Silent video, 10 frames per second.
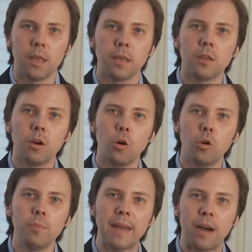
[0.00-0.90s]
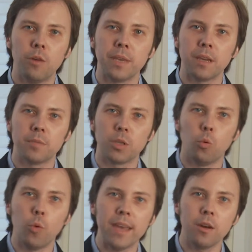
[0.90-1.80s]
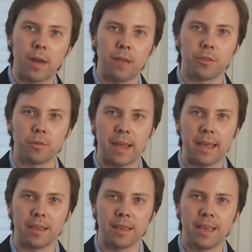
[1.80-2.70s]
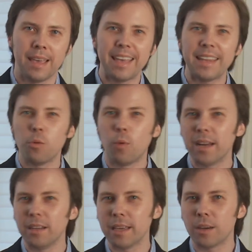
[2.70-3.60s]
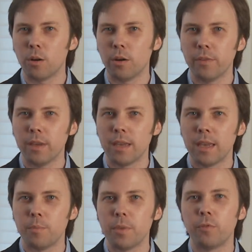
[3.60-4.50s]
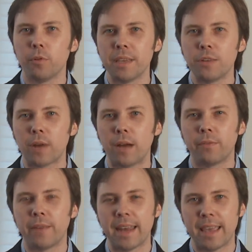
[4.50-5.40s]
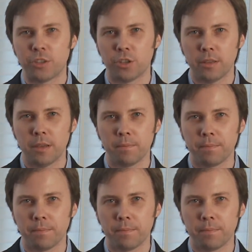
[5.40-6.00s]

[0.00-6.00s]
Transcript: The home now becomes a weight around their neck, and they want to let go of it before they drown financially.